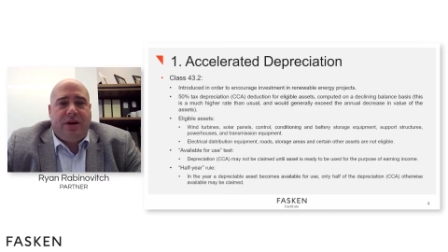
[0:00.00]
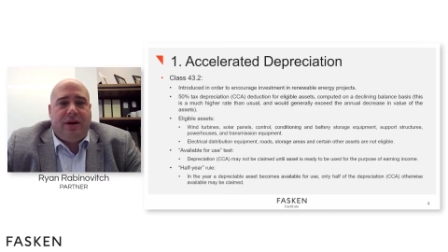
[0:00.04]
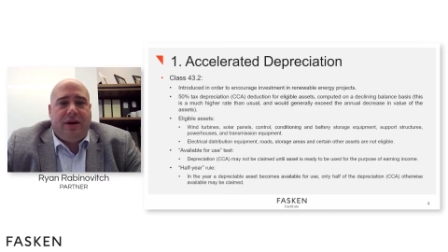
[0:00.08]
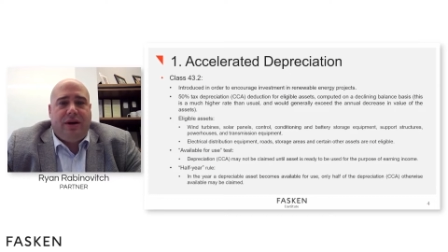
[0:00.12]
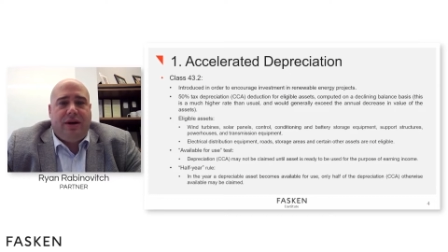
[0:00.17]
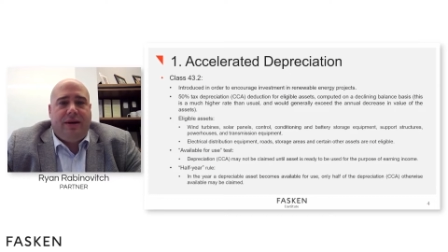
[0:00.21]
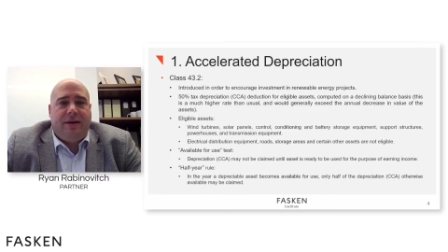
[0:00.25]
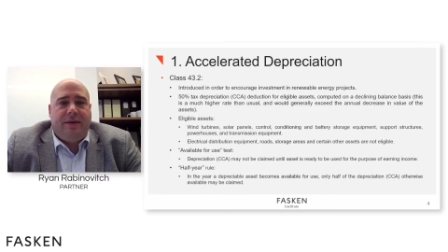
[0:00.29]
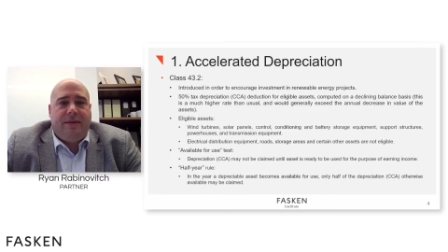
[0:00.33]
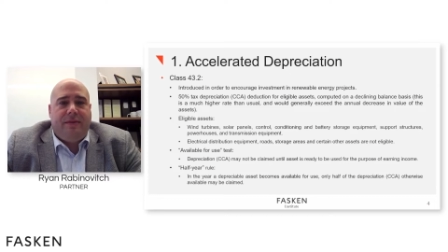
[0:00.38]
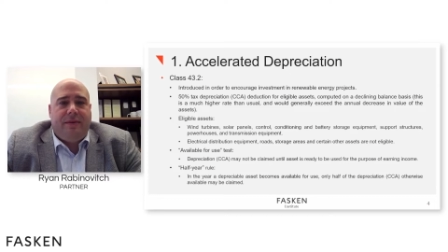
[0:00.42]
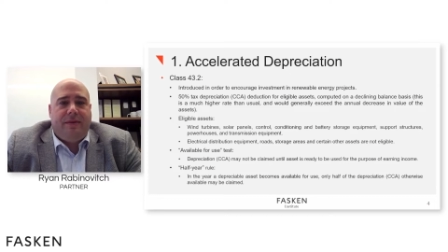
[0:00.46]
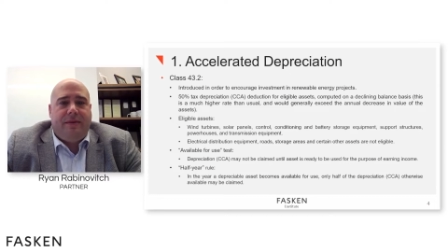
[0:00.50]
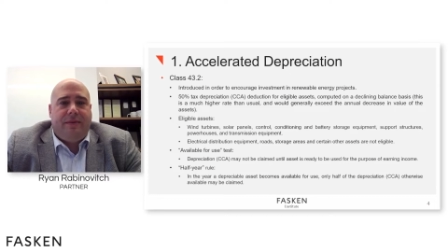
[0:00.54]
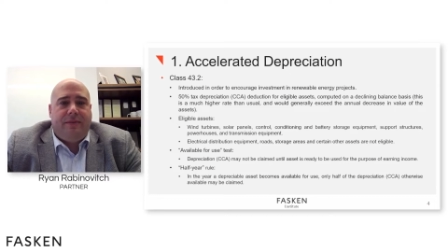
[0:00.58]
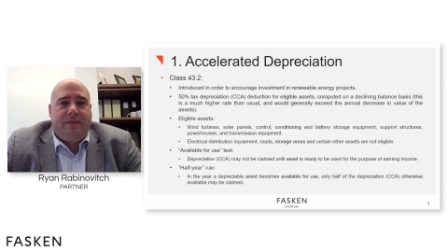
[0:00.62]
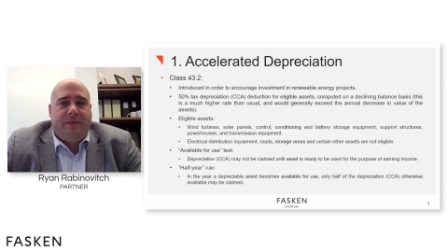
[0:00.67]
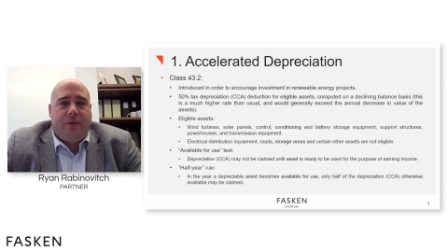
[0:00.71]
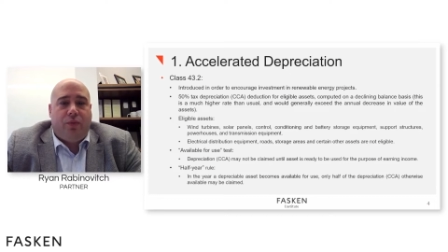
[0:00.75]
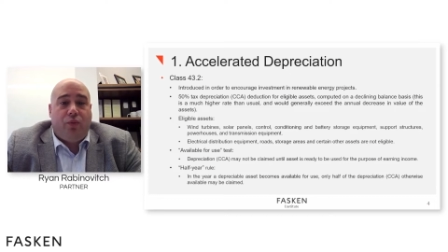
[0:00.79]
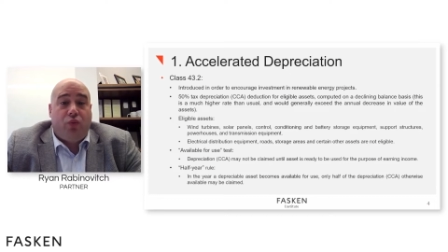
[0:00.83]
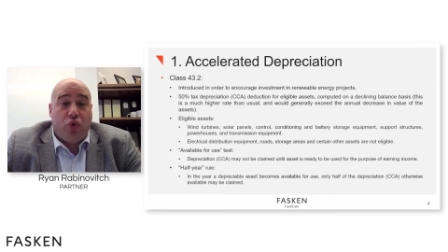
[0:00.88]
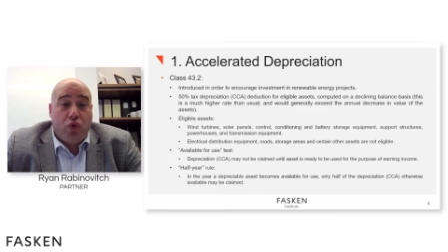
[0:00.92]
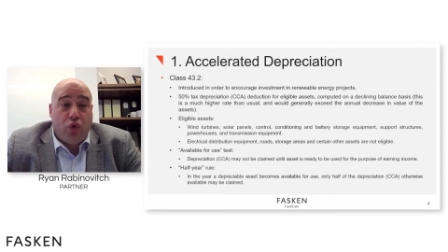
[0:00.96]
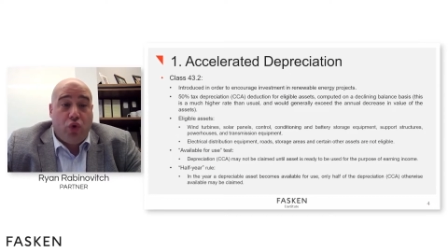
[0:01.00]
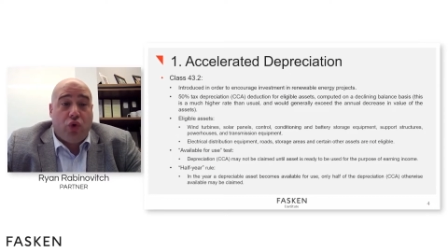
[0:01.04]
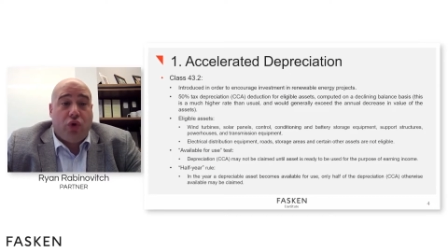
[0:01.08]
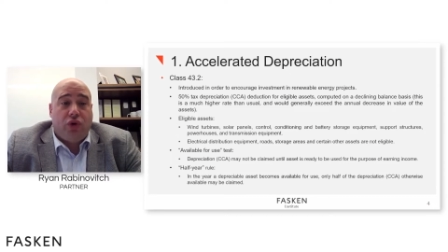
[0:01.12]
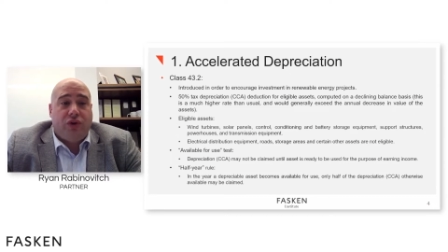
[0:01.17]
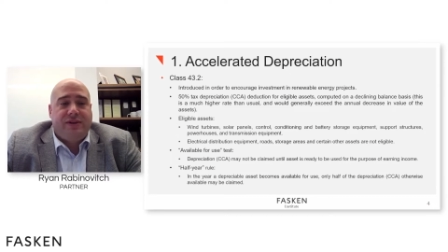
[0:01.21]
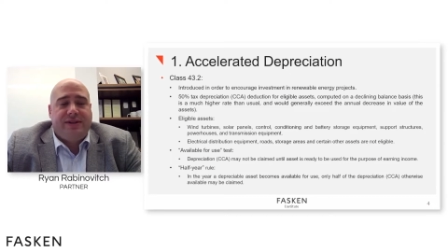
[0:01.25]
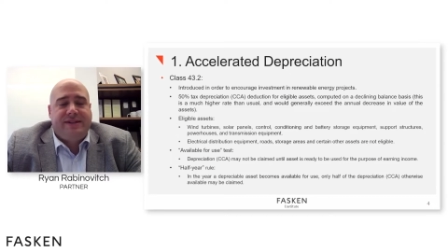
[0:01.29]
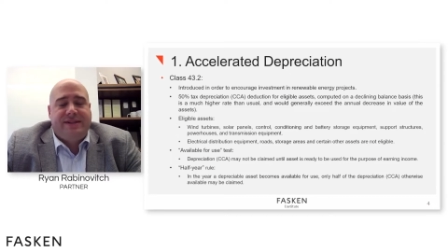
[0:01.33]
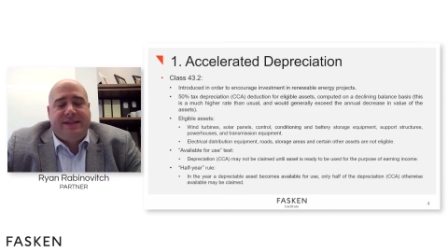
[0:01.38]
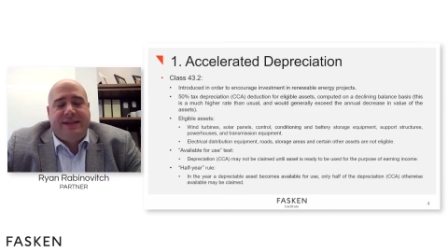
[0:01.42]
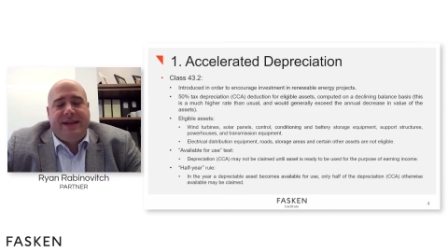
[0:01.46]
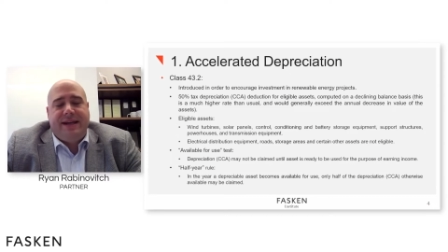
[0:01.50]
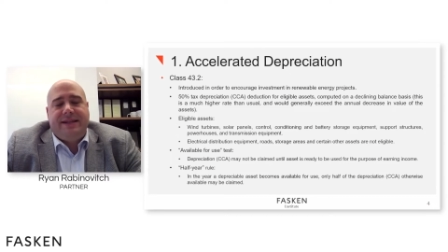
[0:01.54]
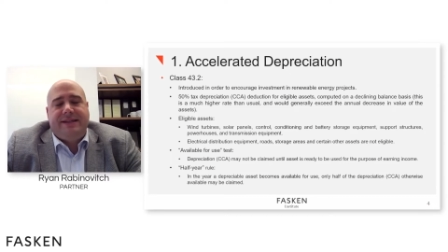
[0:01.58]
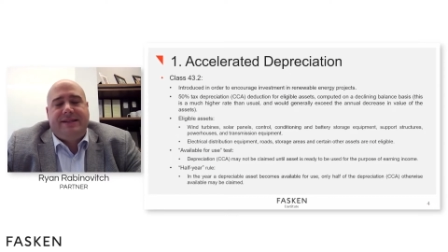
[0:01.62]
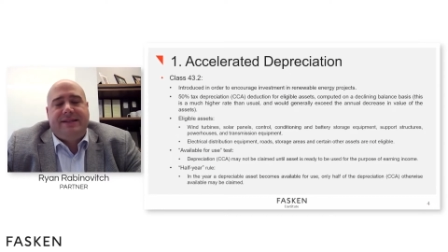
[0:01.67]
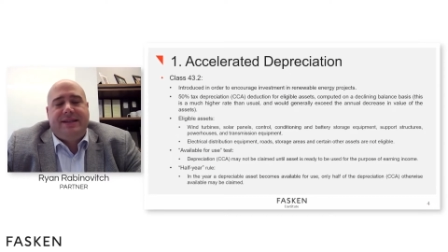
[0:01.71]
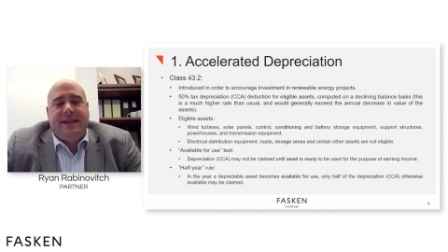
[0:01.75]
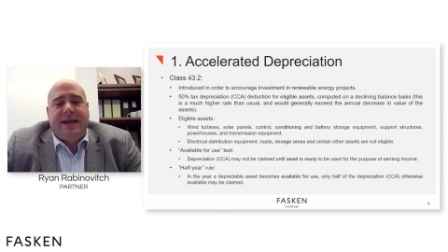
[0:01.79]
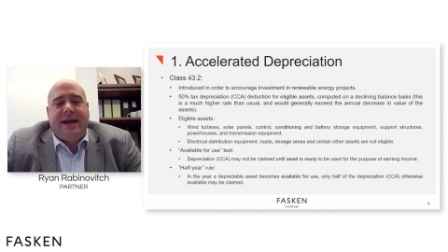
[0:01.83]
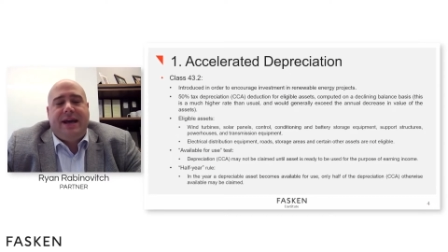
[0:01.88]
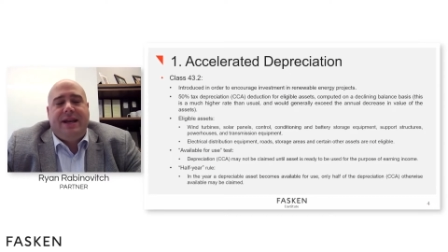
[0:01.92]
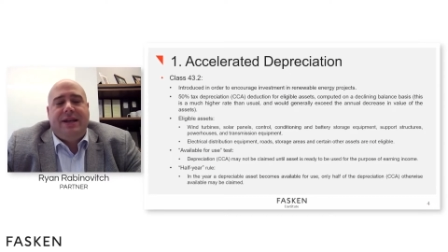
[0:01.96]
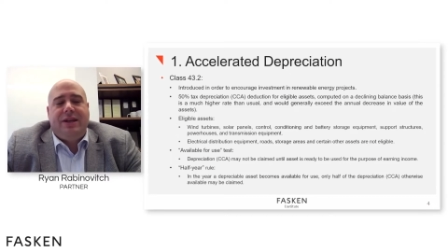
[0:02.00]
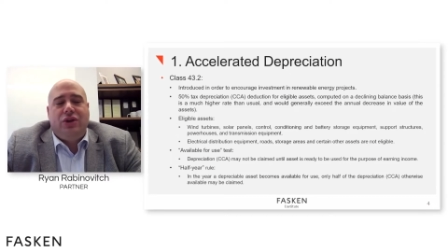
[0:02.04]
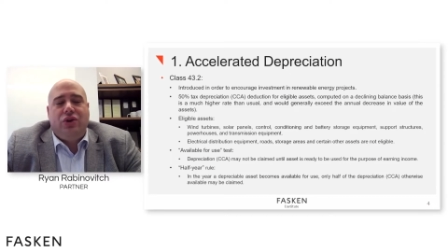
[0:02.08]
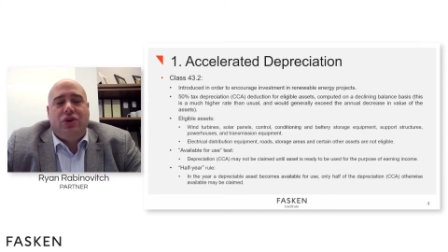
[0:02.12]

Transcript: the rule states that